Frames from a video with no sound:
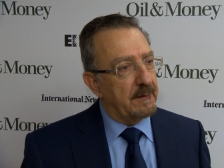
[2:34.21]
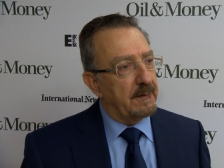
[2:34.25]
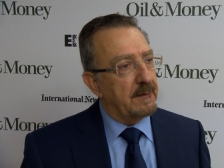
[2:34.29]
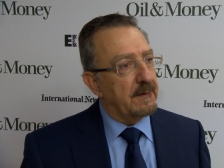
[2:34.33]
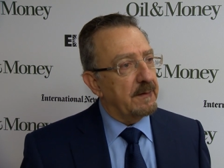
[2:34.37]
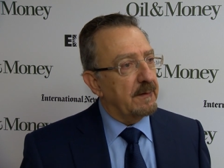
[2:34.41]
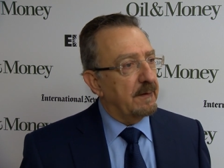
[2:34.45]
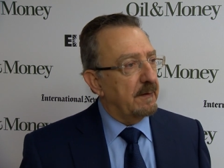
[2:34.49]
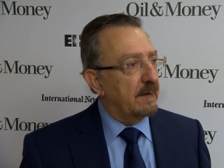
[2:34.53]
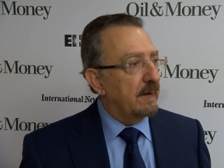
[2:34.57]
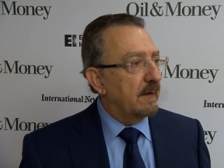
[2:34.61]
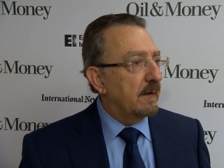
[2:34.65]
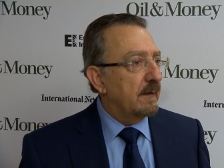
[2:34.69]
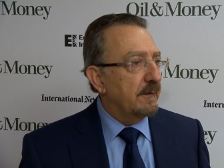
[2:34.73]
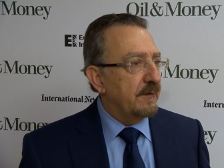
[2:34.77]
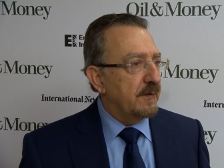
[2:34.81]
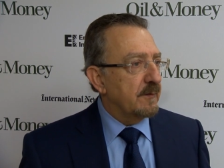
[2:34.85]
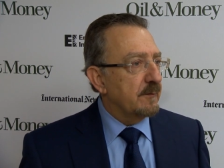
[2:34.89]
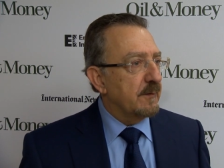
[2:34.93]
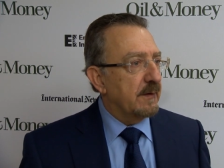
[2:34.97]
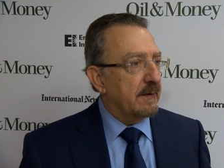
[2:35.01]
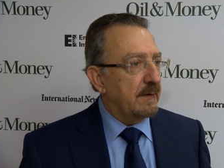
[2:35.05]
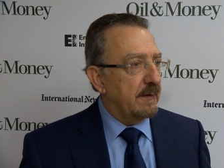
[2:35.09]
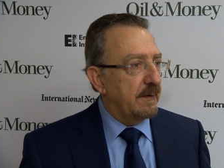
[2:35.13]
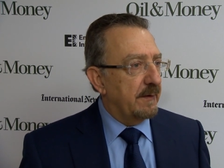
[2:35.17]
and
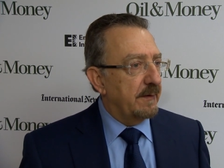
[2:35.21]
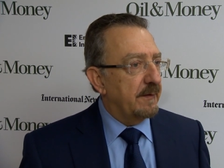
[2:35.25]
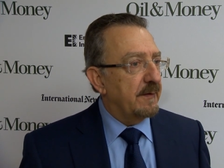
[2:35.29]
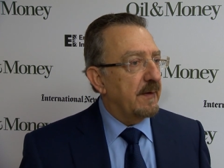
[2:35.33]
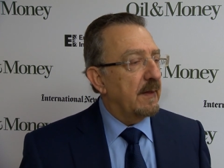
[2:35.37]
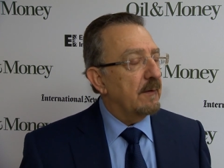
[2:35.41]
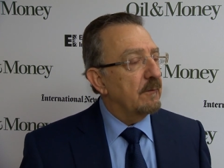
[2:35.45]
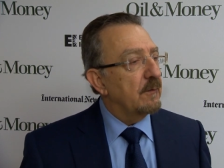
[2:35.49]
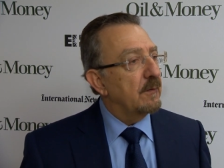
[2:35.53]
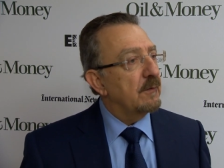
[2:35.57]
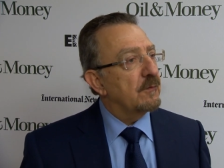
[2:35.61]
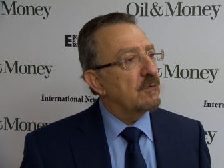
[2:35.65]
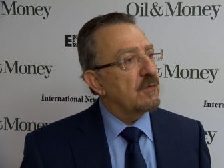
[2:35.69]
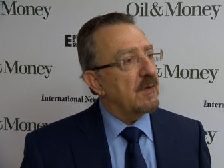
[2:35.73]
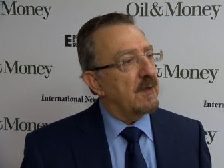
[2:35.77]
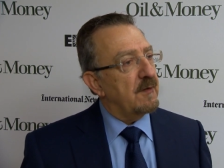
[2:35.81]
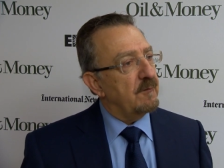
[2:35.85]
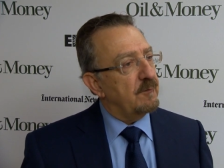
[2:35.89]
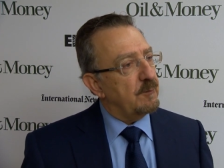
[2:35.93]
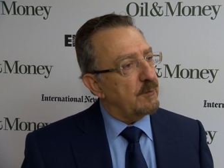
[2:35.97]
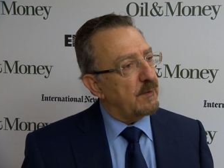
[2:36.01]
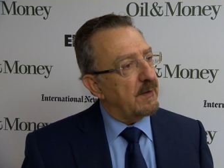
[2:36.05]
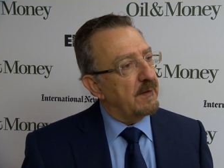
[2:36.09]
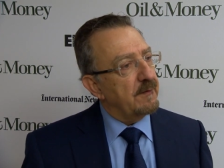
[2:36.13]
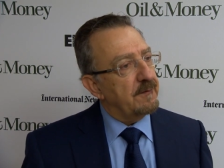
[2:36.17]
ultimately that will
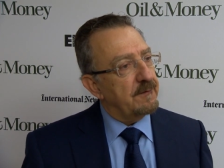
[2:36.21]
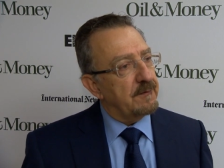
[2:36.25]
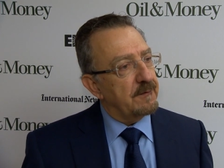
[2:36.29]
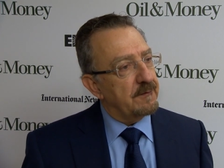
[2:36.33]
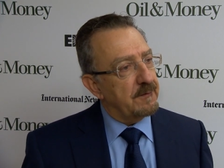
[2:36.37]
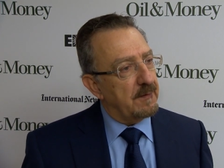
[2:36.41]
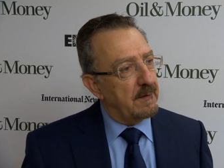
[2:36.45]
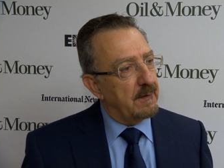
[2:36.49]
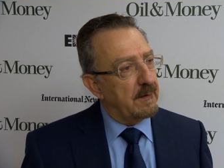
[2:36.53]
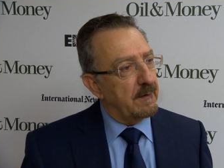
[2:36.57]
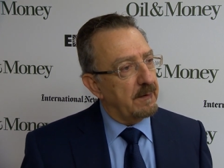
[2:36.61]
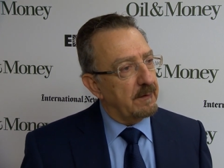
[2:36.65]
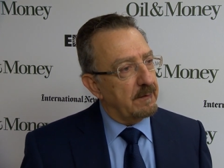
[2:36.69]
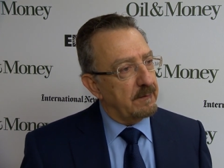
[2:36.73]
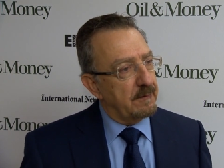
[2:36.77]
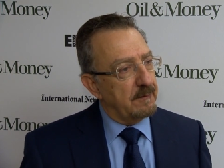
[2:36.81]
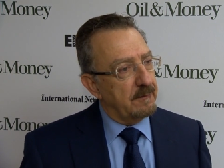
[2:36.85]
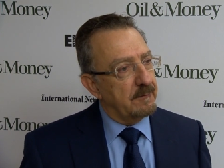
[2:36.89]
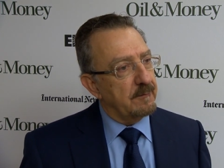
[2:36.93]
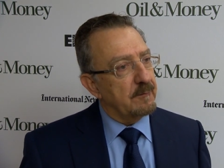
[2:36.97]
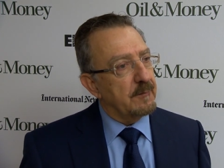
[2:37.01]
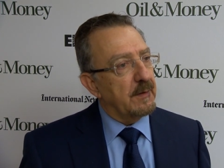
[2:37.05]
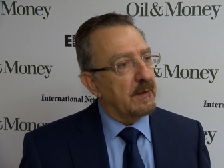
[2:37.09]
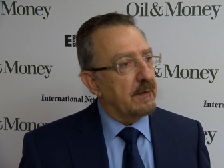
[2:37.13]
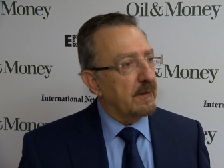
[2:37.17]
drive prices higher
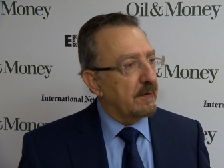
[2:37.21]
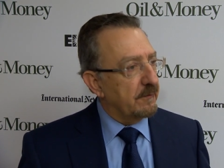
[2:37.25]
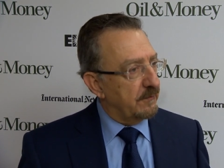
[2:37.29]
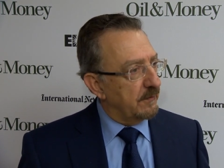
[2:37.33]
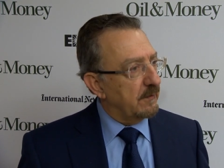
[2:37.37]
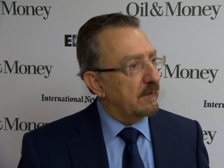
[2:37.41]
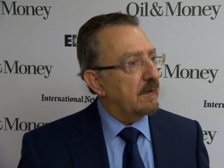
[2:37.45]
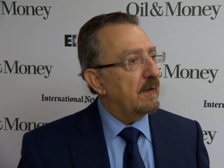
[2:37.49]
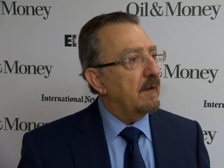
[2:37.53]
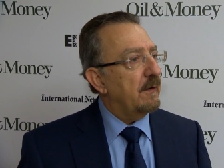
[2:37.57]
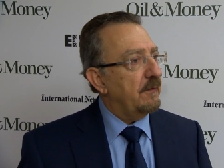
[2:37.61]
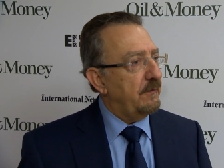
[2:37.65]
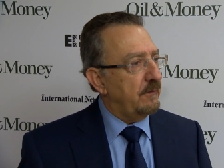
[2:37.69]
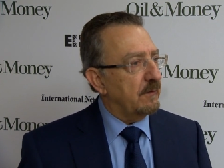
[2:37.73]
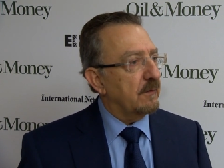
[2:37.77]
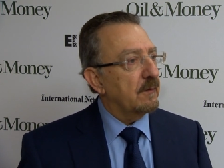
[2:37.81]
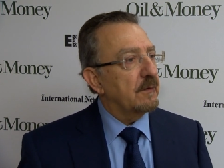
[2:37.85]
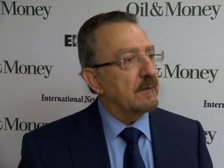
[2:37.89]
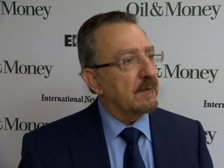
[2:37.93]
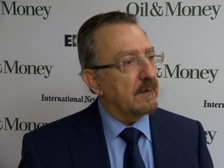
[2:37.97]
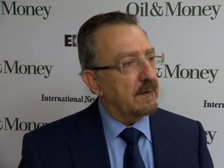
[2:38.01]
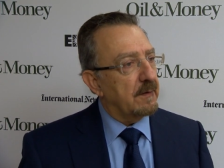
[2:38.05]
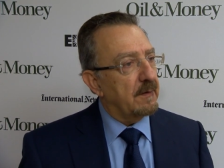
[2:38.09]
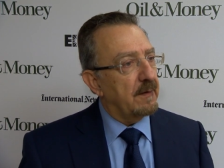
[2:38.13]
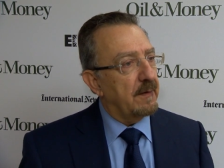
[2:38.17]
because the costs are going
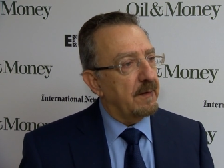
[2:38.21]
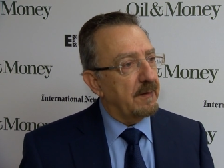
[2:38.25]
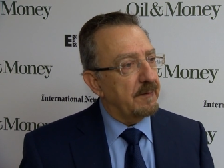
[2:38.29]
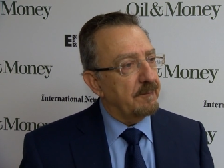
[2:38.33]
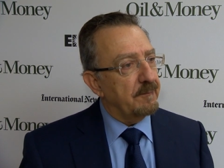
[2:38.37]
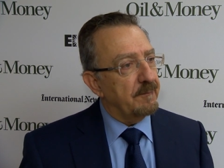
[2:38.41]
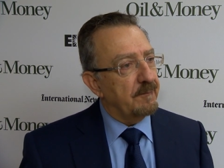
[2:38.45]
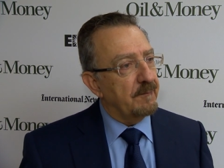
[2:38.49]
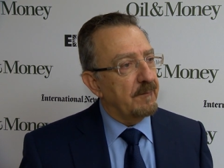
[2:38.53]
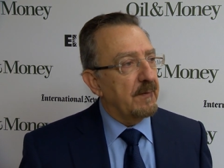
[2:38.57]
to climb.